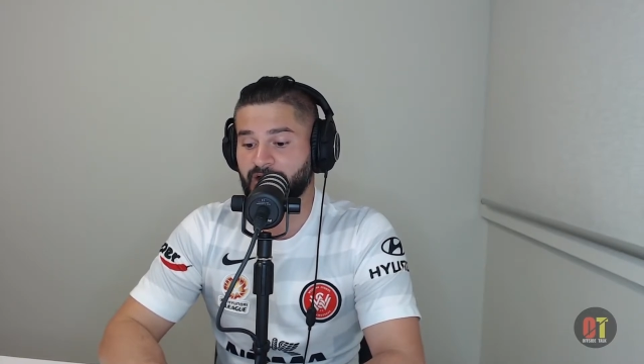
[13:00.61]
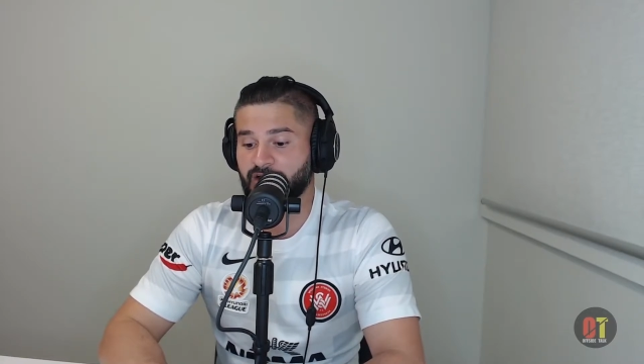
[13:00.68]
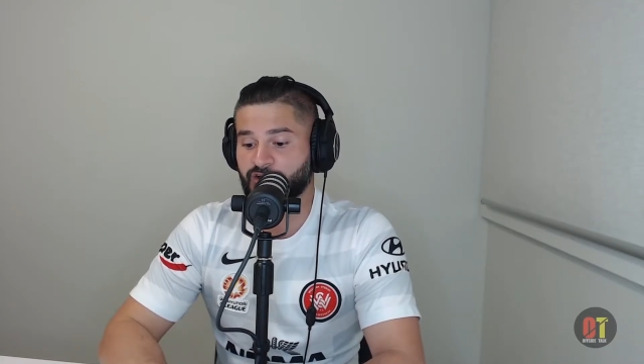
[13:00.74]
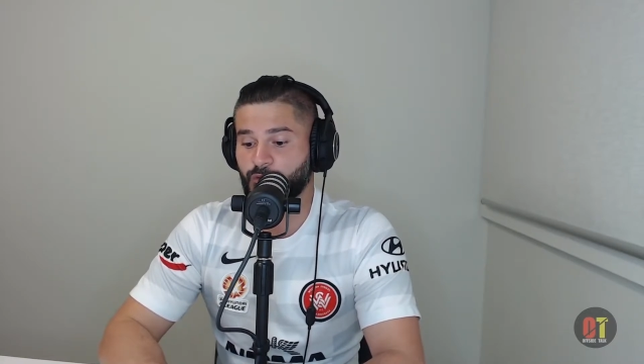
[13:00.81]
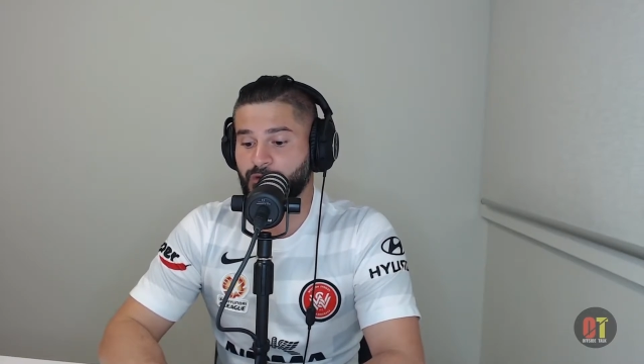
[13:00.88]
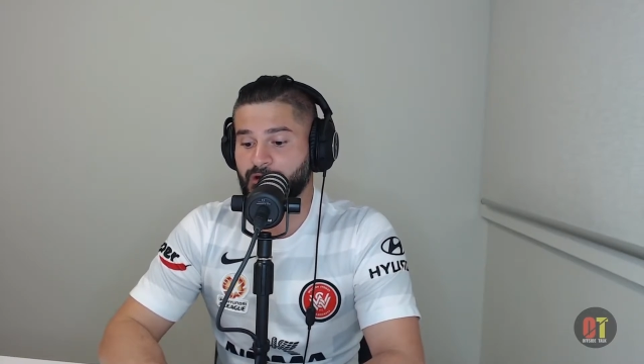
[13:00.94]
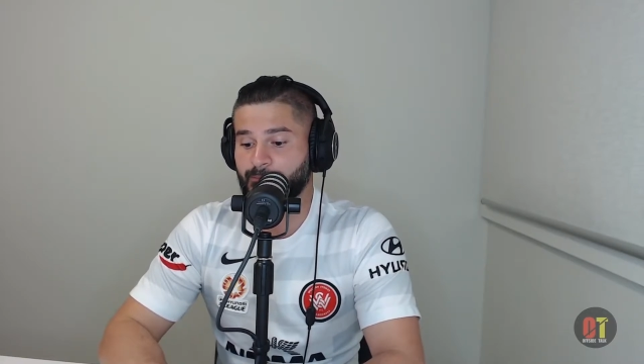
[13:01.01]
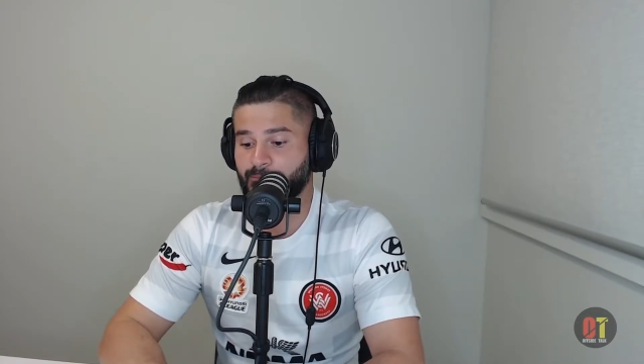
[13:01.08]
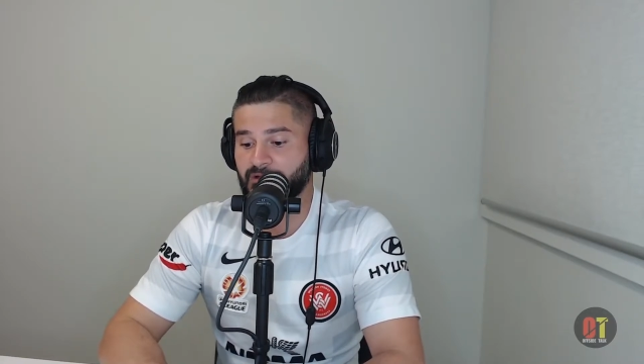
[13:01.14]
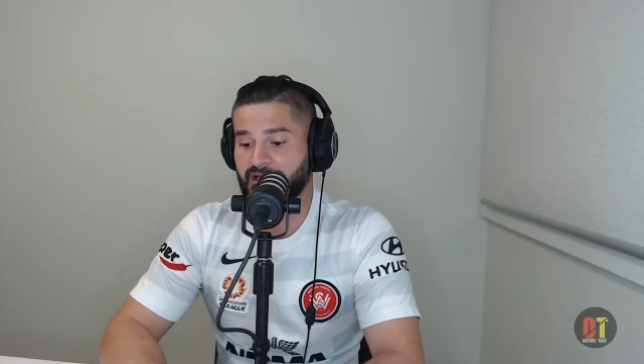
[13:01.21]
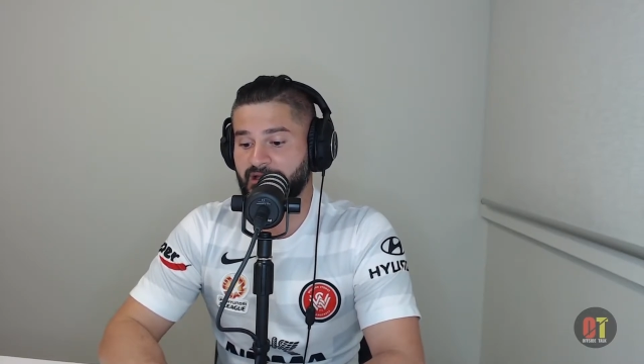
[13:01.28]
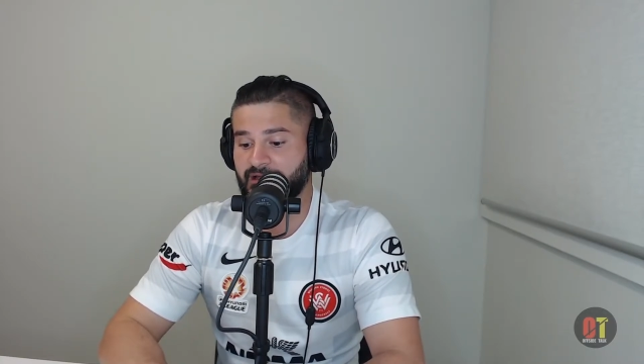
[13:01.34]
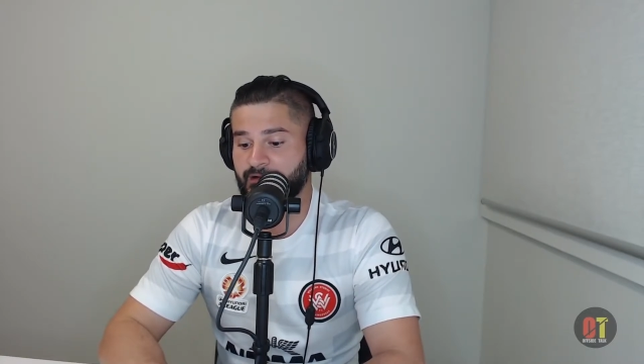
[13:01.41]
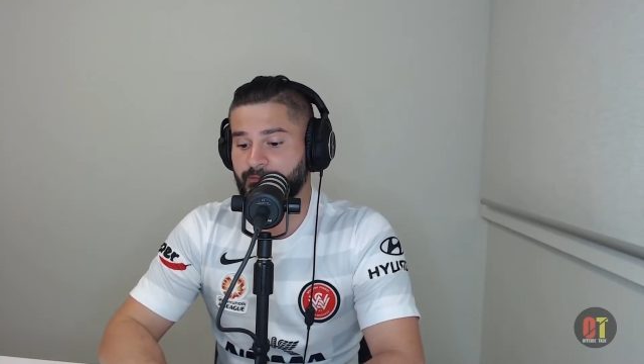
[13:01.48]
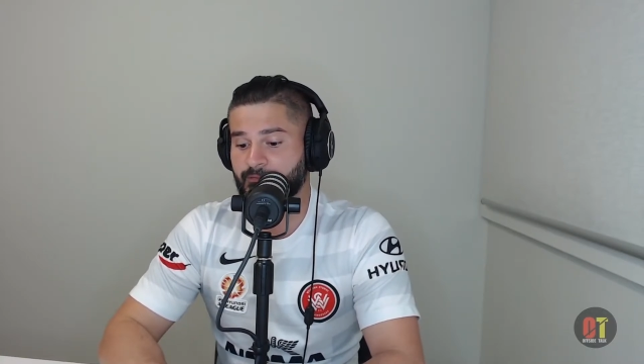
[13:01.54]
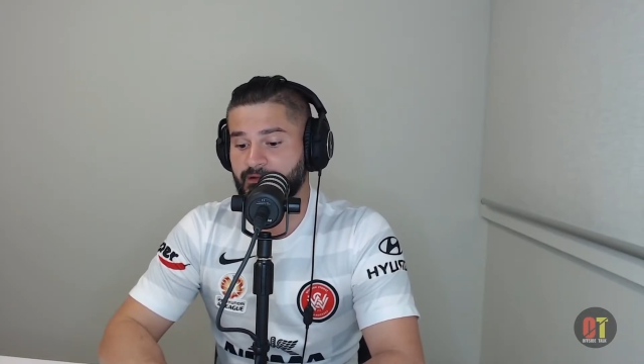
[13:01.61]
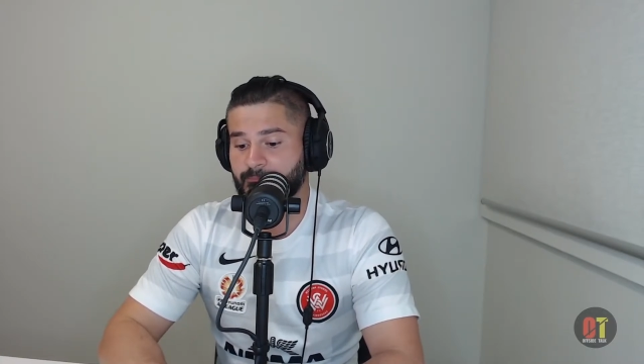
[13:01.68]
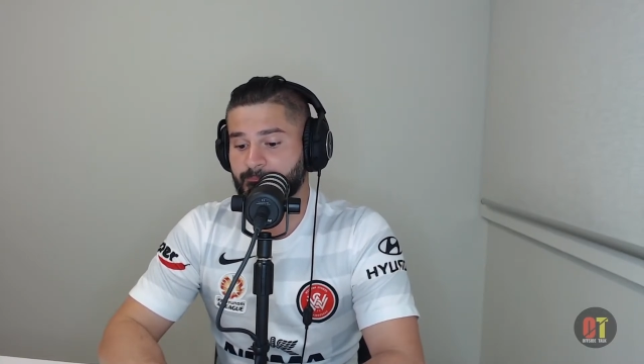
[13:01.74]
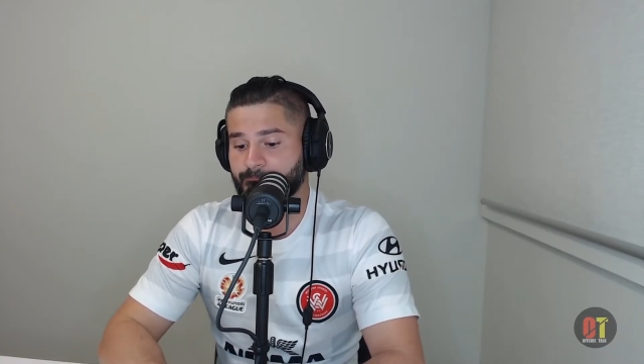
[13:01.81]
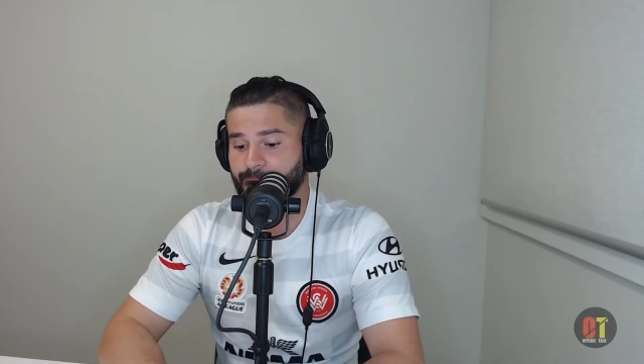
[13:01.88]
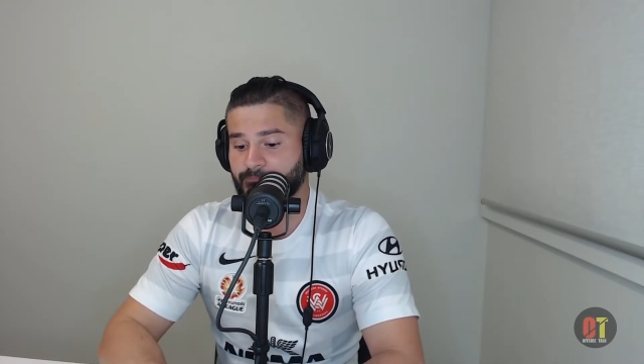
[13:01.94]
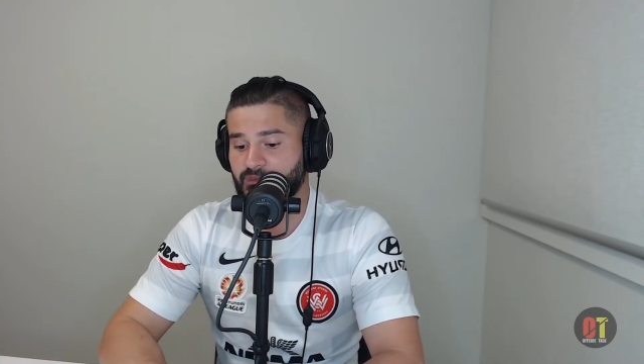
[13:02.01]
the one player,
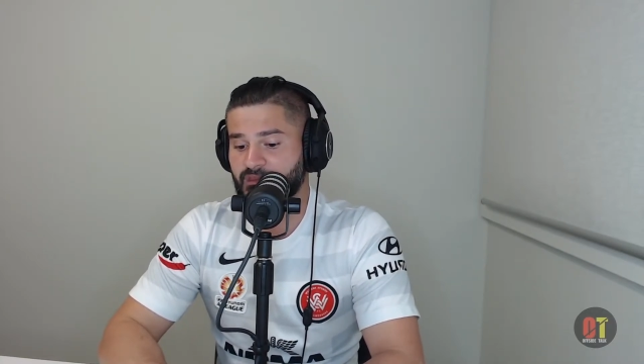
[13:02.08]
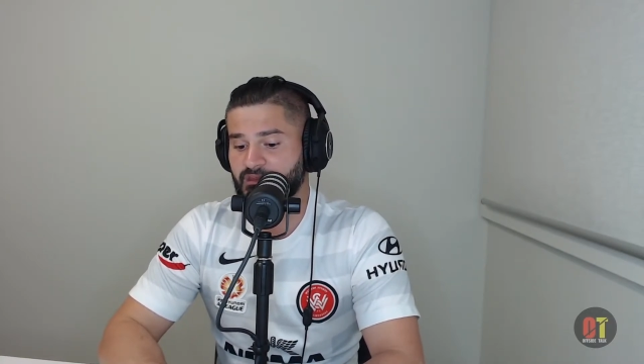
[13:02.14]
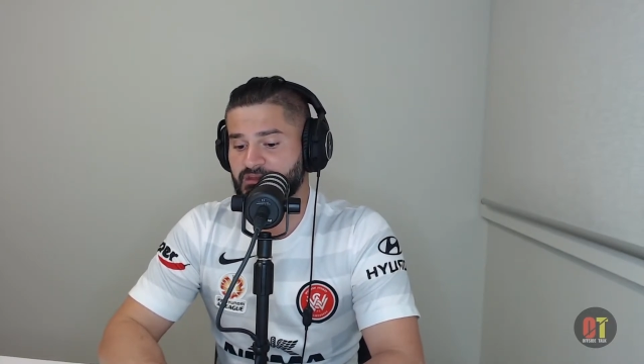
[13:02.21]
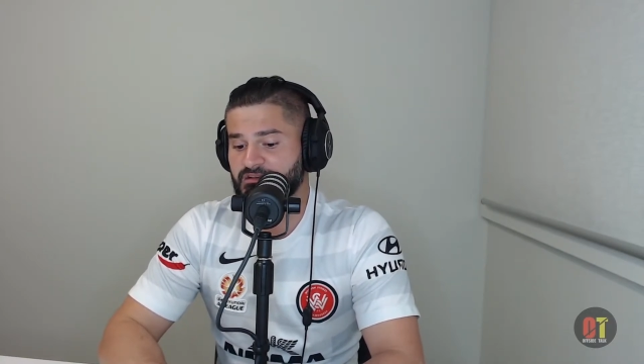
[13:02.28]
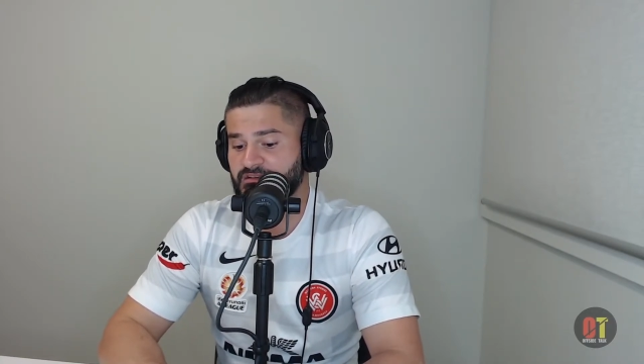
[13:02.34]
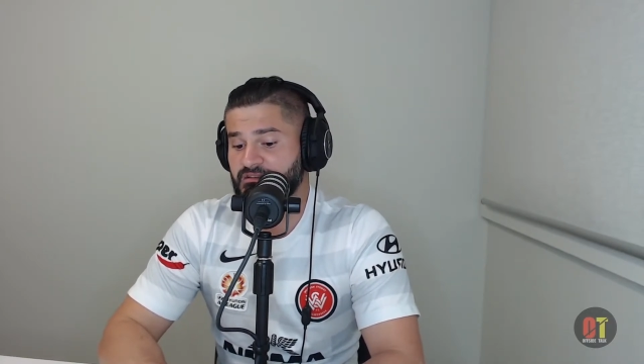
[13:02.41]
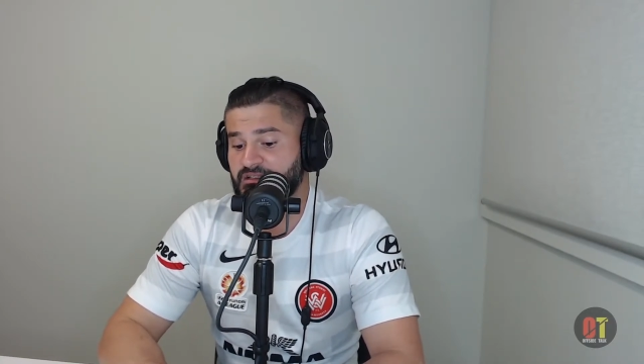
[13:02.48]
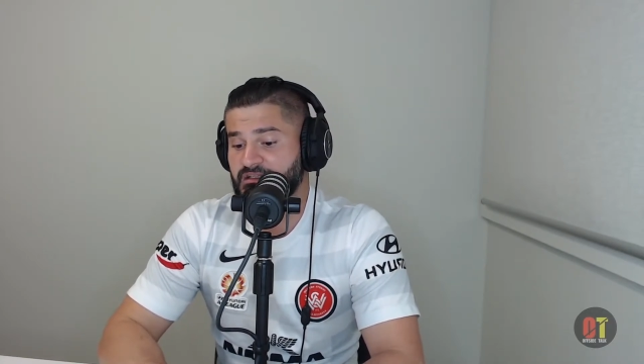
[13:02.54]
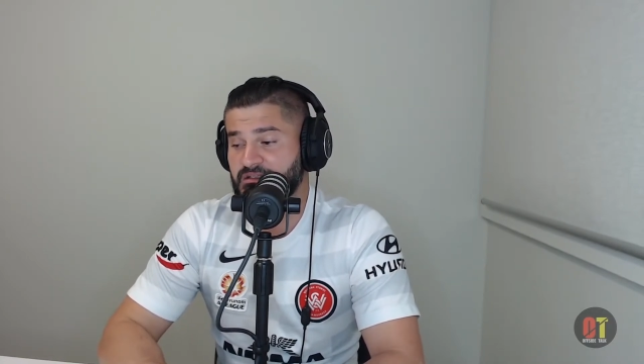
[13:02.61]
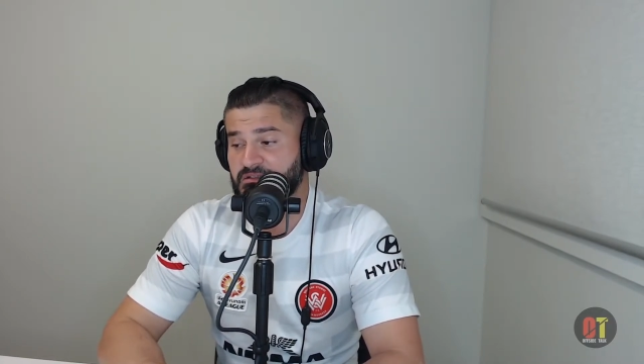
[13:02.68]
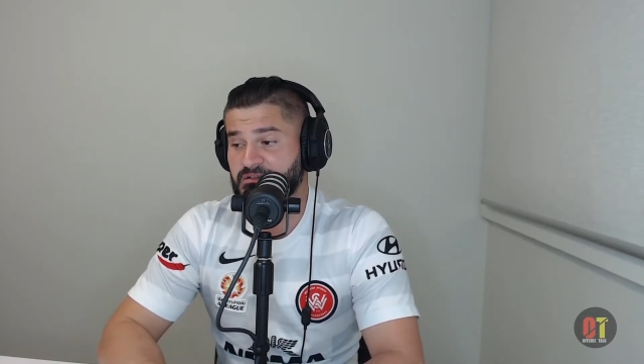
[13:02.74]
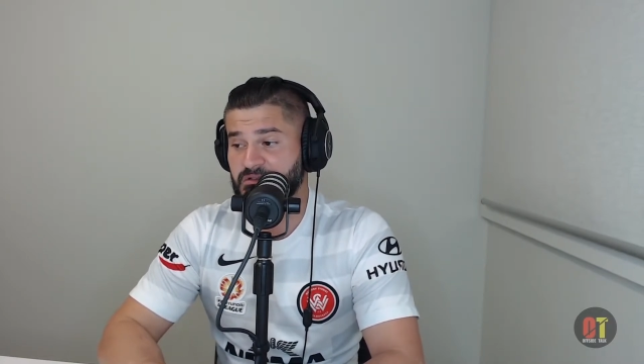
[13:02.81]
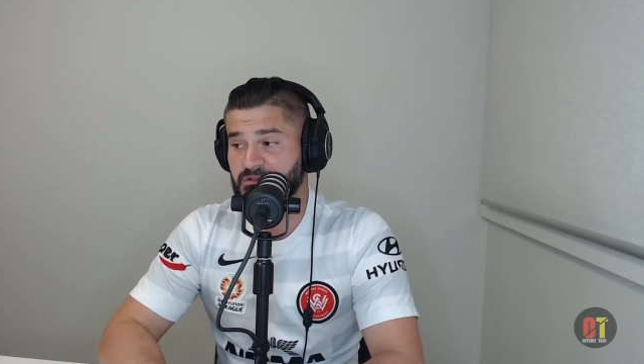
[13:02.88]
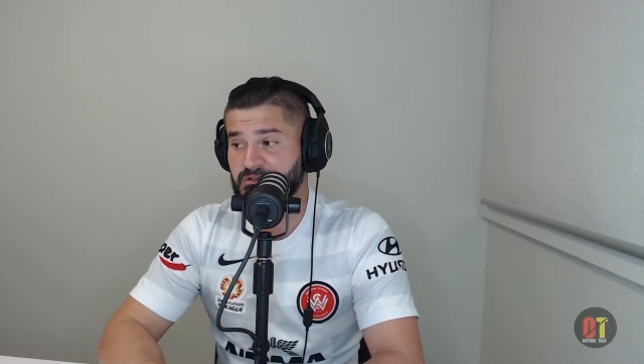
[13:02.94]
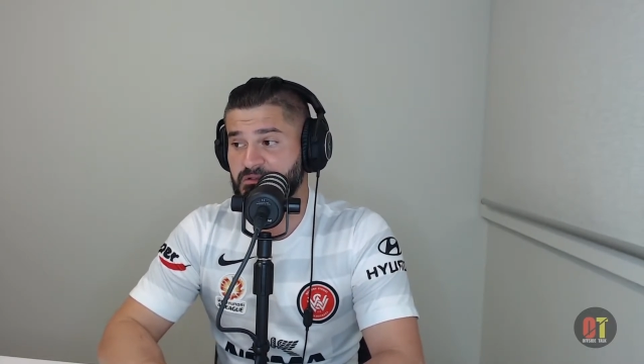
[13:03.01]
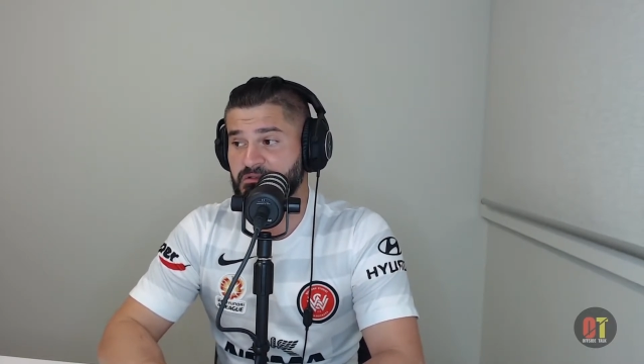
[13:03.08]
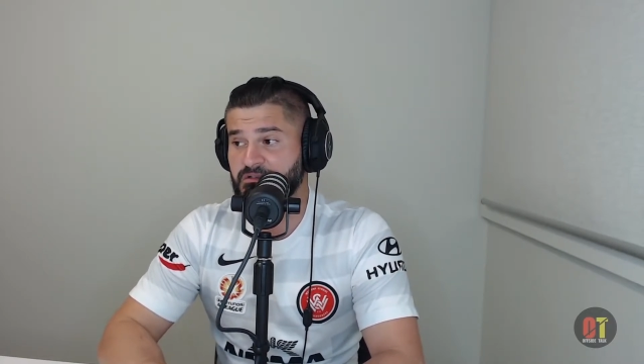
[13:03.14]
Ilicic.